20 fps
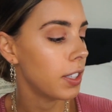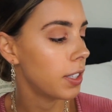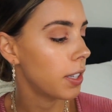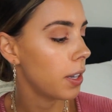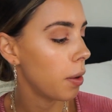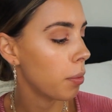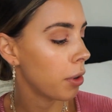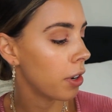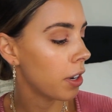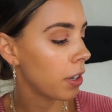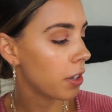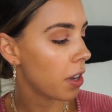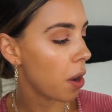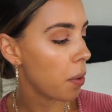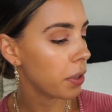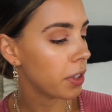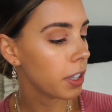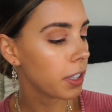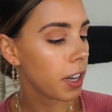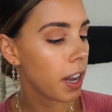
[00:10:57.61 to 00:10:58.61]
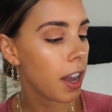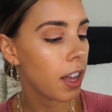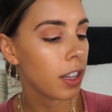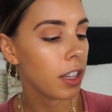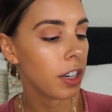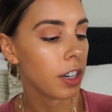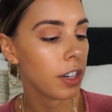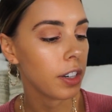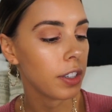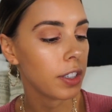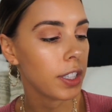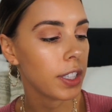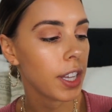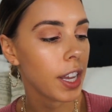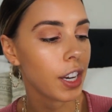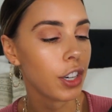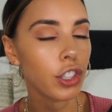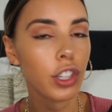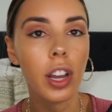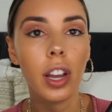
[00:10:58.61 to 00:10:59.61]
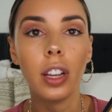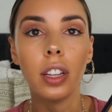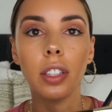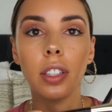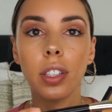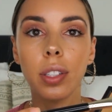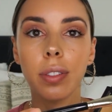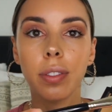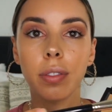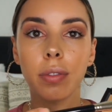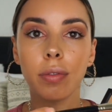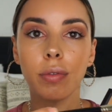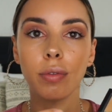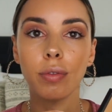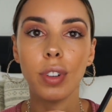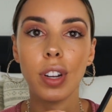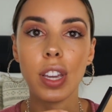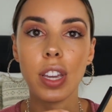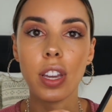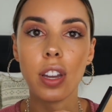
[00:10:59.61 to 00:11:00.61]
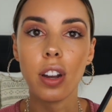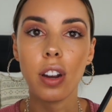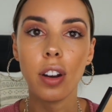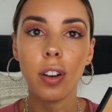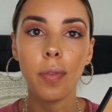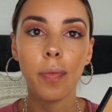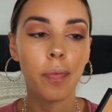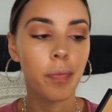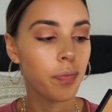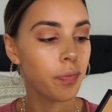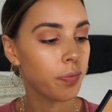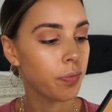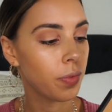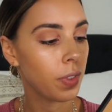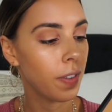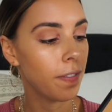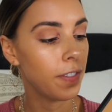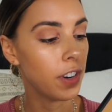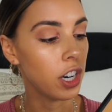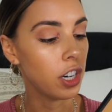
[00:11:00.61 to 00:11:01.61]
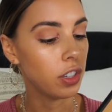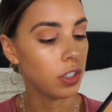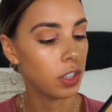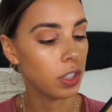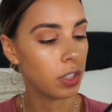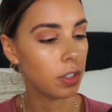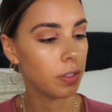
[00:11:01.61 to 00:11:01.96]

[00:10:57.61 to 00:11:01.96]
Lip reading: So I'm gonna go with the color Seychelles right here first.